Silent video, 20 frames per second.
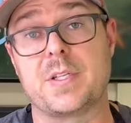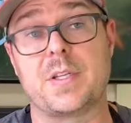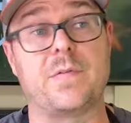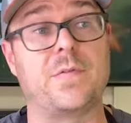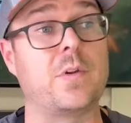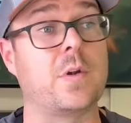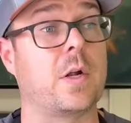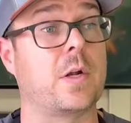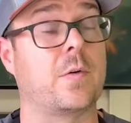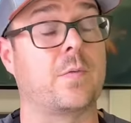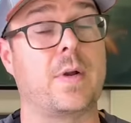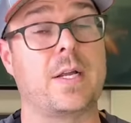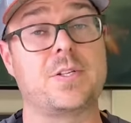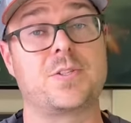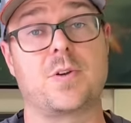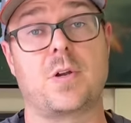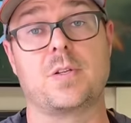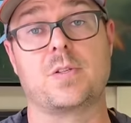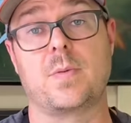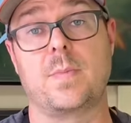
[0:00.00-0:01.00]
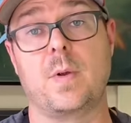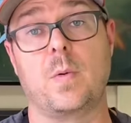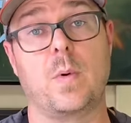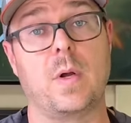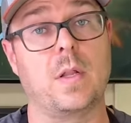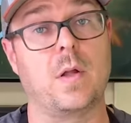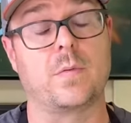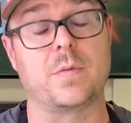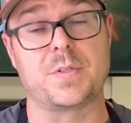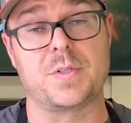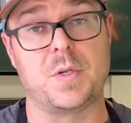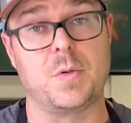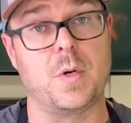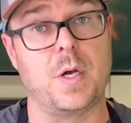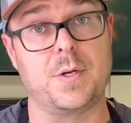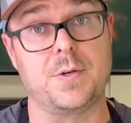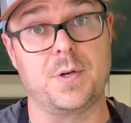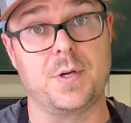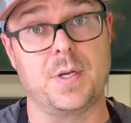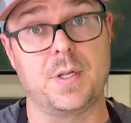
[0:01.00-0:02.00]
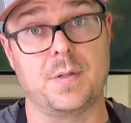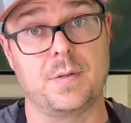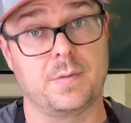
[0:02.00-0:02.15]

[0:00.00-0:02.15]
if you go to restaurants, it's gonna be well over 200,